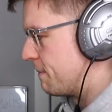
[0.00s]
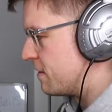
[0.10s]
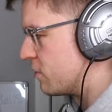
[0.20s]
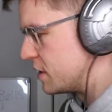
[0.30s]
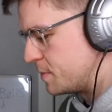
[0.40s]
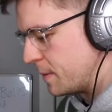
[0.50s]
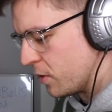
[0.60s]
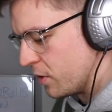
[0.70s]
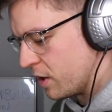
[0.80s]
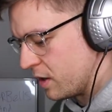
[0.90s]
You've got these
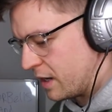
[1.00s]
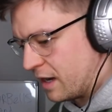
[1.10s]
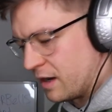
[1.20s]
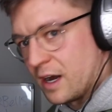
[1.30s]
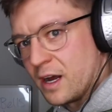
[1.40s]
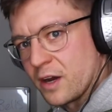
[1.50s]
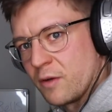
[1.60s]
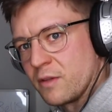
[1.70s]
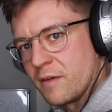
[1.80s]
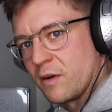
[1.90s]
people who are at a, at a
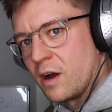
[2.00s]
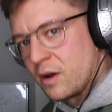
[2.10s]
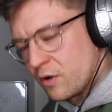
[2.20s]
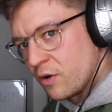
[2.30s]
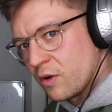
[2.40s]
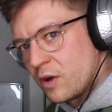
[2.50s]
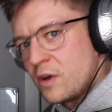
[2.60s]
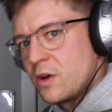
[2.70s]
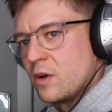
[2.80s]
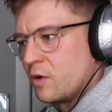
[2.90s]
ground level who
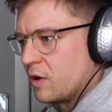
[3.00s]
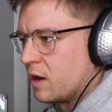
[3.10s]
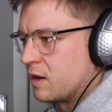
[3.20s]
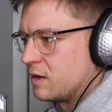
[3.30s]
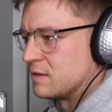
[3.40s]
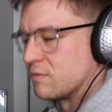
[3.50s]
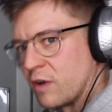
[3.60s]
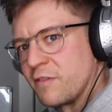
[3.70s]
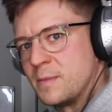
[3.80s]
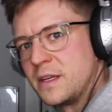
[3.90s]
who are
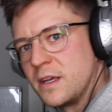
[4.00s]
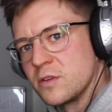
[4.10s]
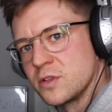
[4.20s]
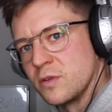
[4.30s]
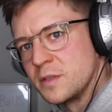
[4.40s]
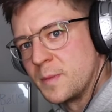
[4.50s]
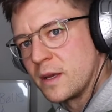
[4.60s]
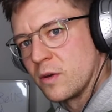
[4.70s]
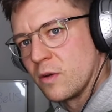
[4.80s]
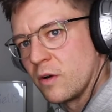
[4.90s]
rough materials, so to
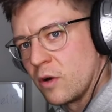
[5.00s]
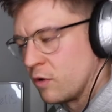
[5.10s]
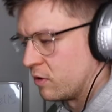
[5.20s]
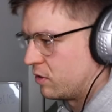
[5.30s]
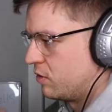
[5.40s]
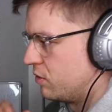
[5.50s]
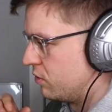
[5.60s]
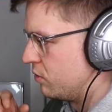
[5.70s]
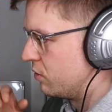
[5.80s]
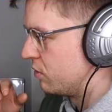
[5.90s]
speak, who are, who are,
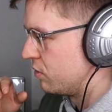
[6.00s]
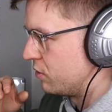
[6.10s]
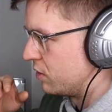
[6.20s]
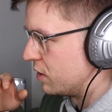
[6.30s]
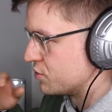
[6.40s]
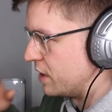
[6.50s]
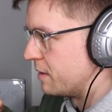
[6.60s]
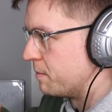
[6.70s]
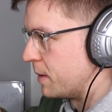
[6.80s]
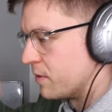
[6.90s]
who are trying
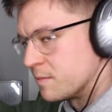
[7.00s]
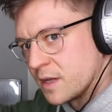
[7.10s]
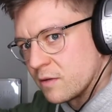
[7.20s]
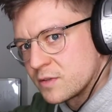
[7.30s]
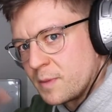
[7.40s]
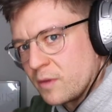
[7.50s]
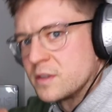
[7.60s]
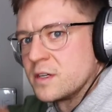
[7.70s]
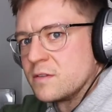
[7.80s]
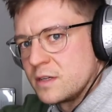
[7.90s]
to build themselves, build
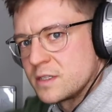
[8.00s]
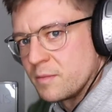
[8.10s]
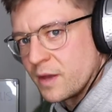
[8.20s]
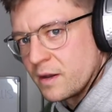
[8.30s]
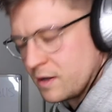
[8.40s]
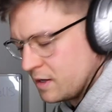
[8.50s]
themselves into something.